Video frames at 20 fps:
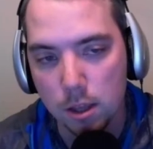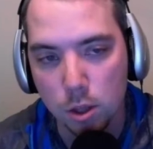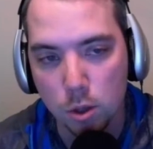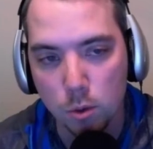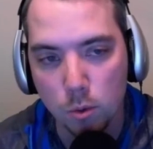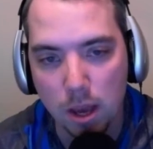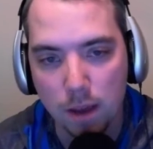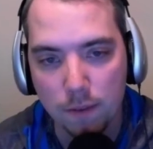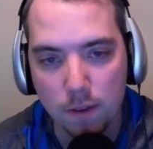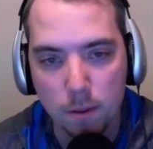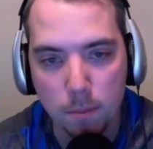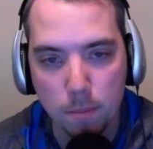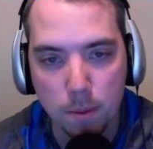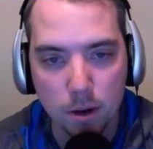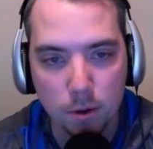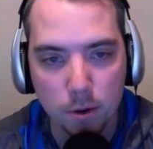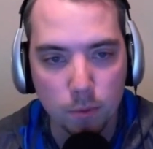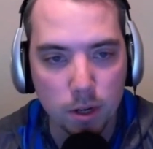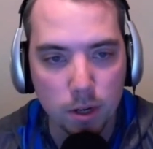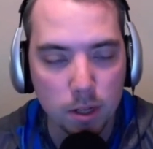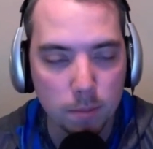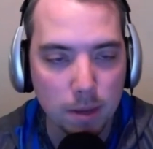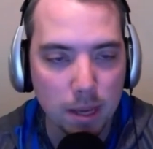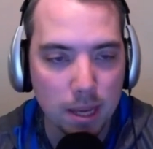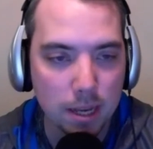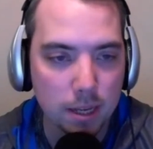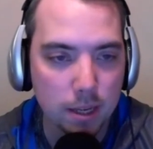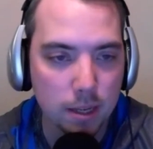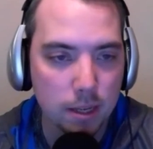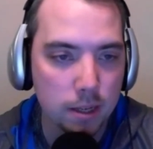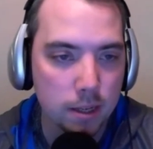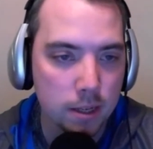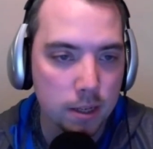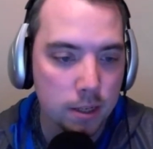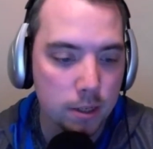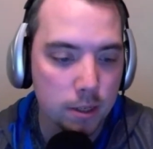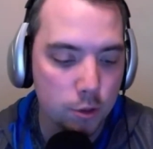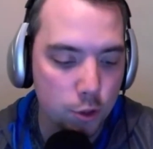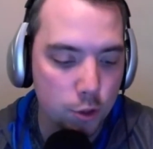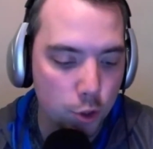you have a better running back
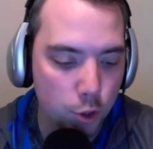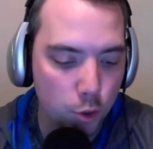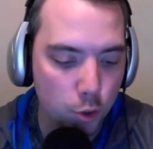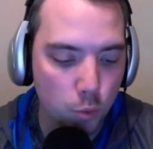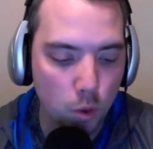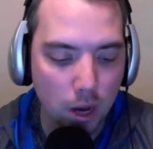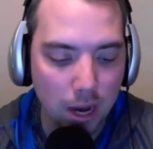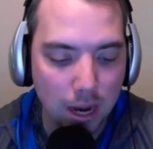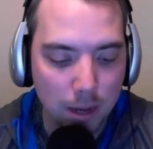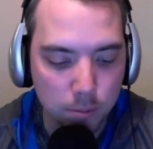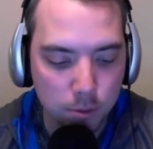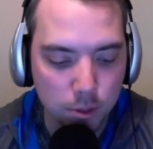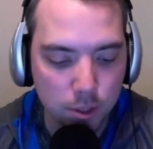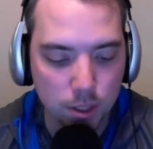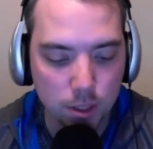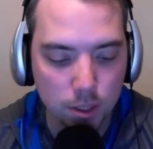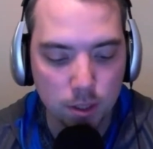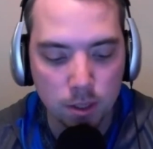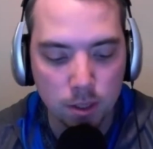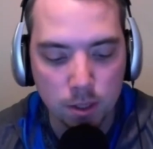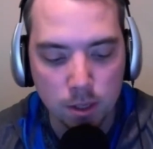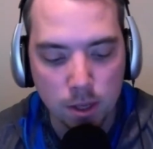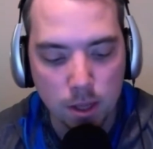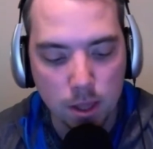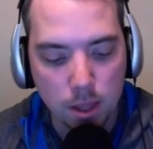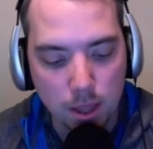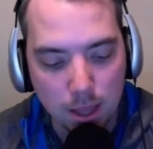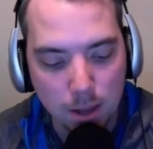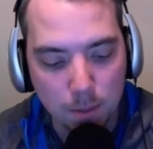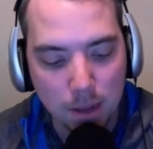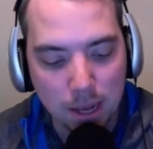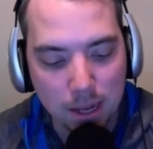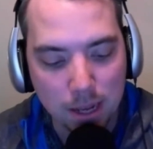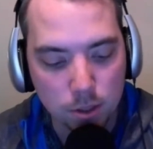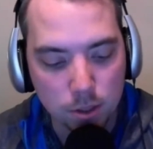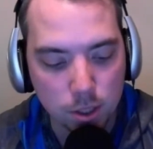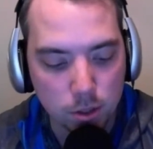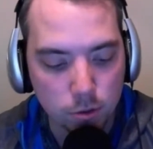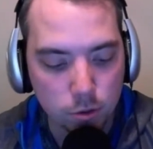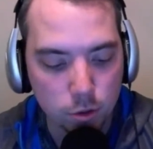2 option than Matt
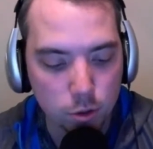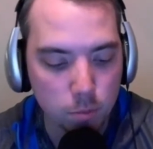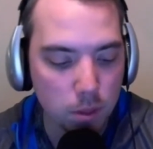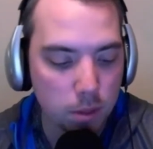Jones,